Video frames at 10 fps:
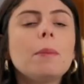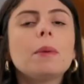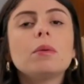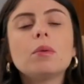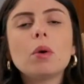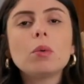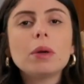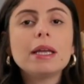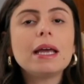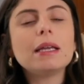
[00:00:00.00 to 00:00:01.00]
Before
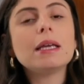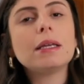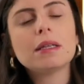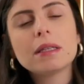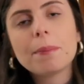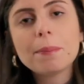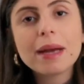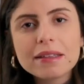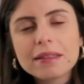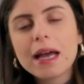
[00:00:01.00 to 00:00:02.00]
we get into the
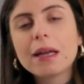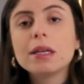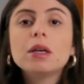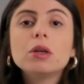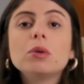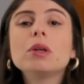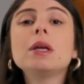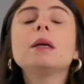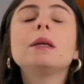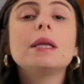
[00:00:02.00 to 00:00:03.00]
main
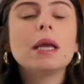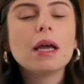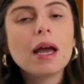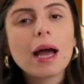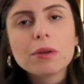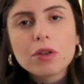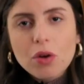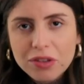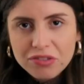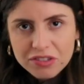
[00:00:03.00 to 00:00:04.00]
malocclusions, I'm
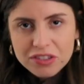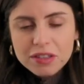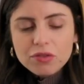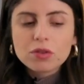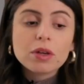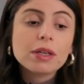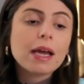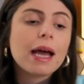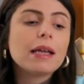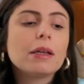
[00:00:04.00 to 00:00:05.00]
going to give you a
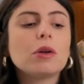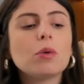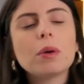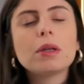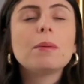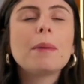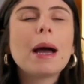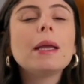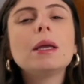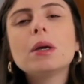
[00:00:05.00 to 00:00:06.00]
guide to which
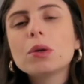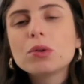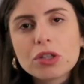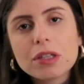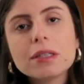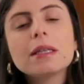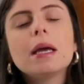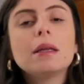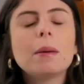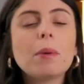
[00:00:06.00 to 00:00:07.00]
malocclusions
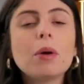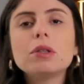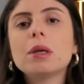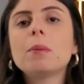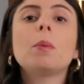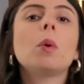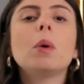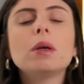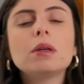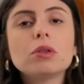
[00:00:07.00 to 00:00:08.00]
are the most
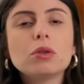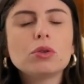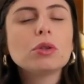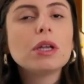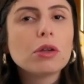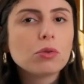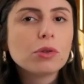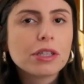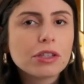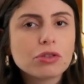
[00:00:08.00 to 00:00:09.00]
important to treat
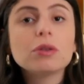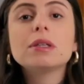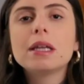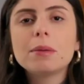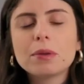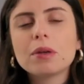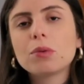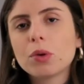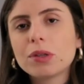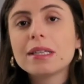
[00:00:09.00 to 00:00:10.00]
with interceptive
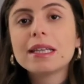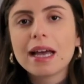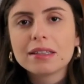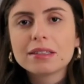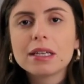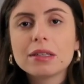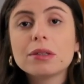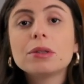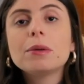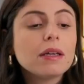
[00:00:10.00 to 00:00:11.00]
orthodontics.